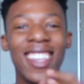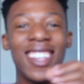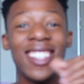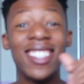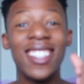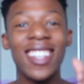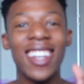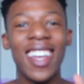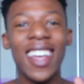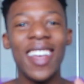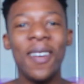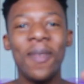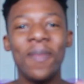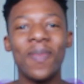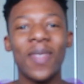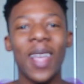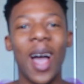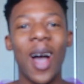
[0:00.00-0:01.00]
Yesterday,
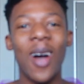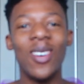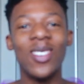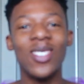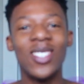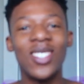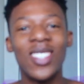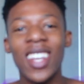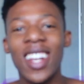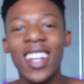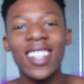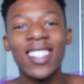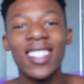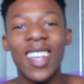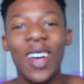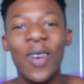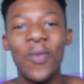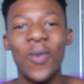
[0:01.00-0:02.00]
I was chilling
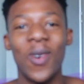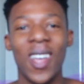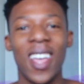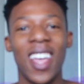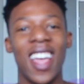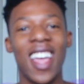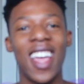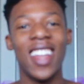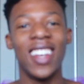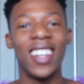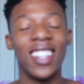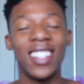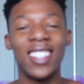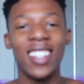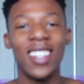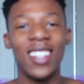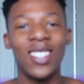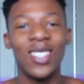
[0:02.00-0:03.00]
somewhere,
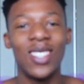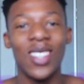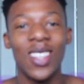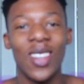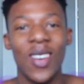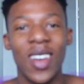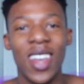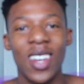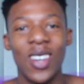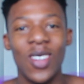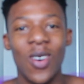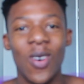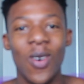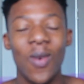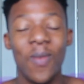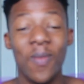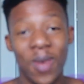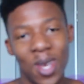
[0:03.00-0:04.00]
listening to the
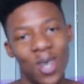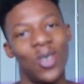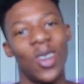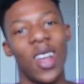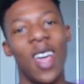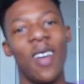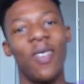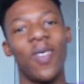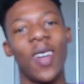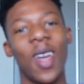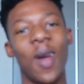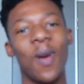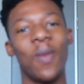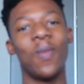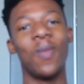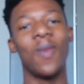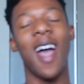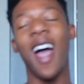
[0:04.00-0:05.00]
radio, Metro FM.
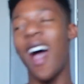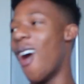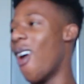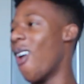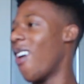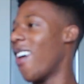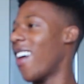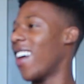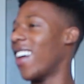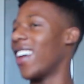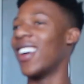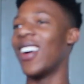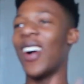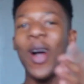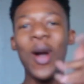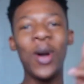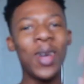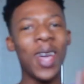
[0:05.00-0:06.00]

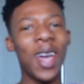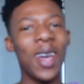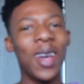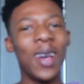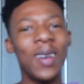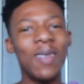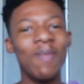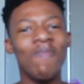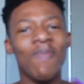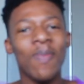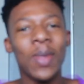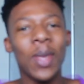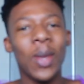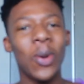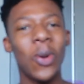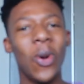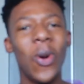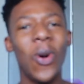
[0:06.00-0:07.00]
Okay,
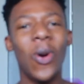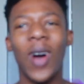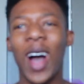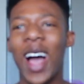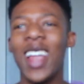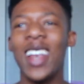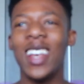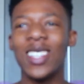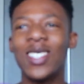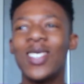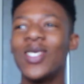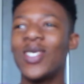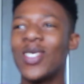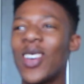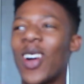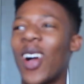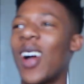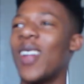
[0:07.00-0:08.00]
cool. I listened
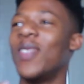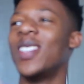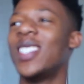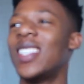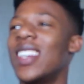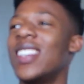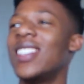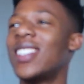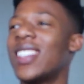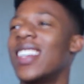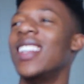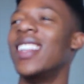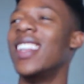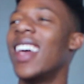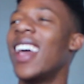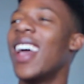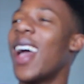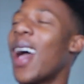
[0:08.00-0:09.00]
to the conversation.
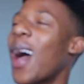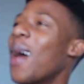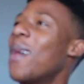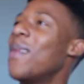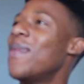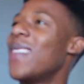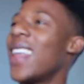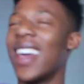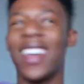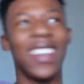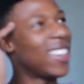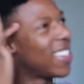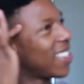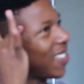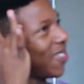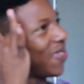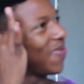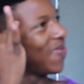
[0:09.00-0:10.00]
I'm like,